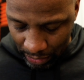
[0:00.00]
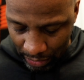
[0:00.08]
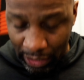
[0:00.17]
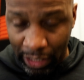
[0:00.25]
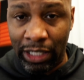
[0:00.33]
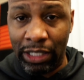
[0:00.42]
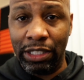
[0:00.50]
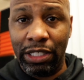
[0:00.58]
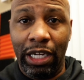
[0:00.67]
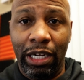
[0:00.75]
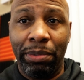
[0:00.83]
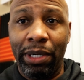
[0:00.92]
I got a hunch
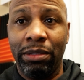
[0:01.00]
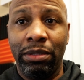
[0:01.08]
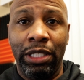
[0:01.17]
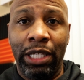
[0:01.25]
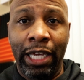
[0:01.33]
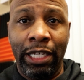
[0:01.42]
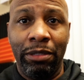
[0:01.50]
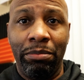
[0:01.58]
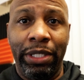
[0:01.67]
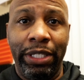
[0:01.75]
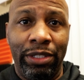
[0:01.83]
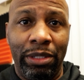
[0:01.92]
I'll probably like it
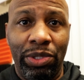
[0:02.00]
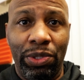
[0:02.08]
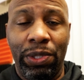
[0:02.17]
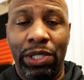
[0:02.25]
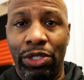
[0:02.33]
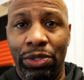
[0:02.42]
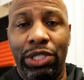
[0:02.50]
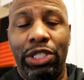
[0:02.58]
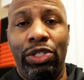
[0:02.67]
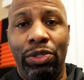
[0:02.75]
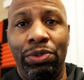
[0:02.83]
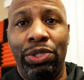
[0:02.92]
because I'm sort of used
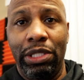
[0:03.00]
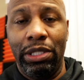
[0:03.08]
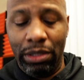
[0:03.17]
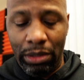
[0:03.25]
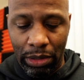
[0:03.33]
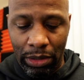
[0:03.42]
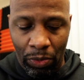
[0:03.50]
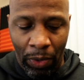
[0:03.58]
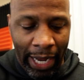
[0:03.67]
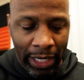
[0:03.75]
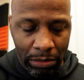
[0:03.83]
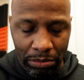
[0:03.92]
to using the
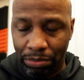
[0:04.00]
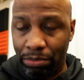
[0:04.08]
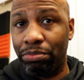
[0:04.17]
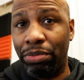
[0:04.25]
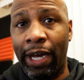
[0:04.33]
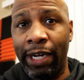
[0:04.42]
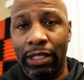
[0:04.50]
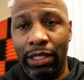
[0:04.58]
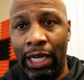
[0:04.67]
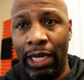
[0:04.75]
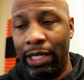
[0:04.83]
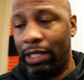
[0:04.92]
Wacom product
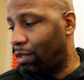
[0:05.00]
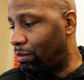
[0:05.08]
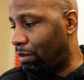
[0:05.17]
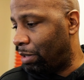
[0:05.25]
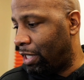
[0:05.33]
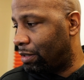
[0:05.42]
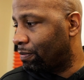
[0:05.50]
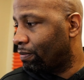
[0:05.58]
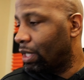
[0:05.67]
line. But